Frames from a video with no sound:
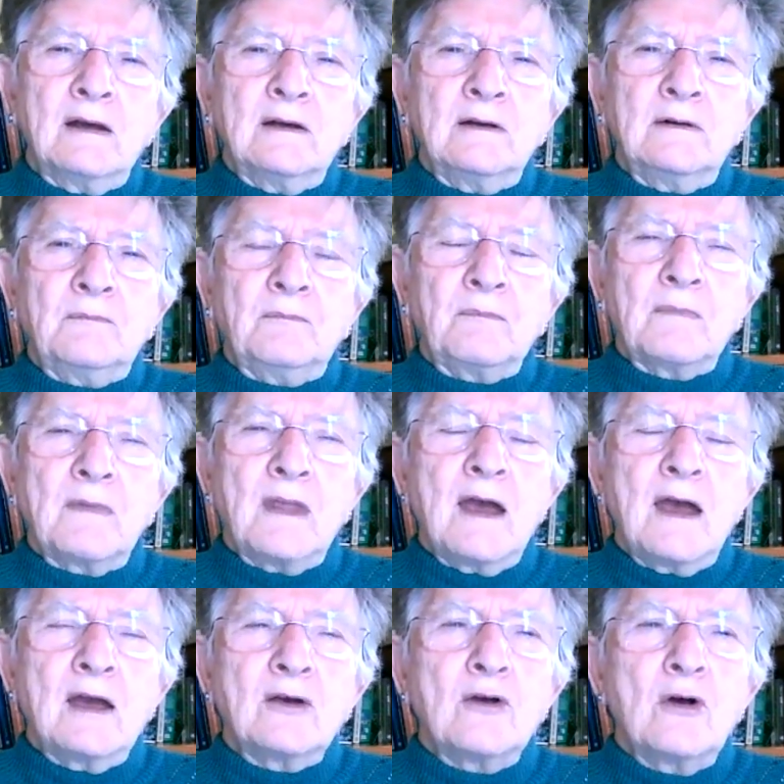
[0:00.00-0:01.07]

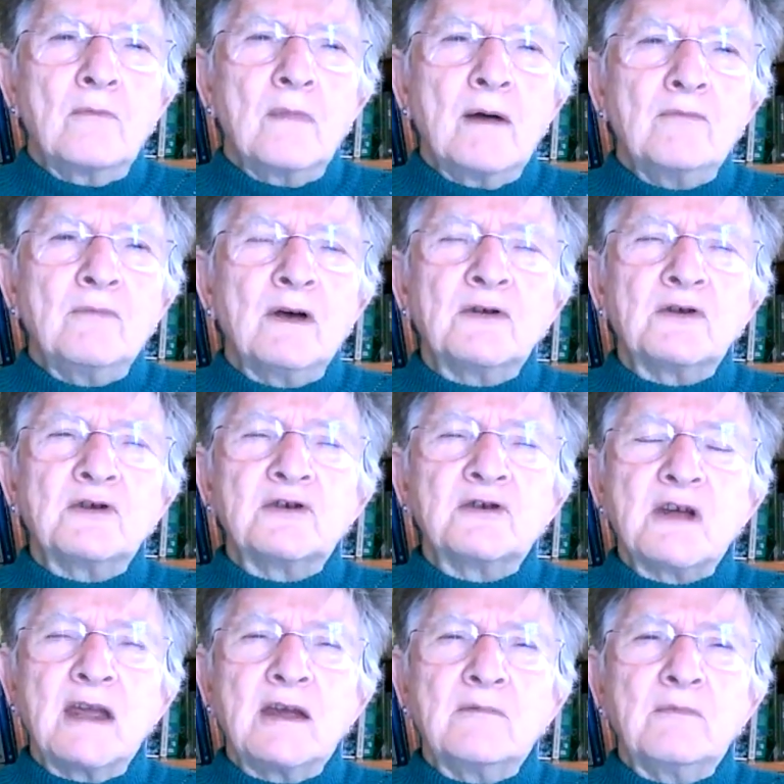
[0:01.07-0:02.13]
I got my mother to
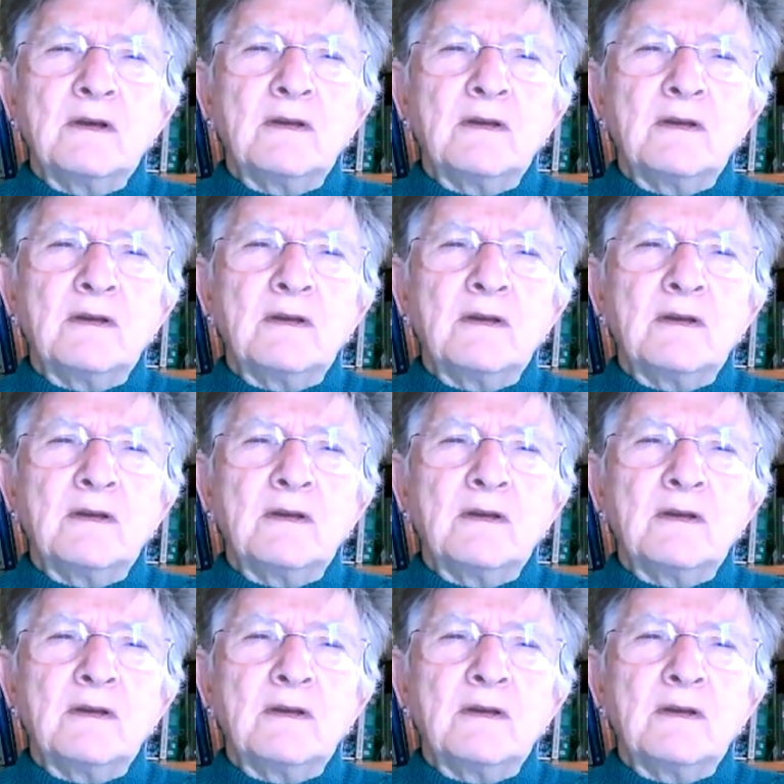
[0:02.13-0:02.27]
take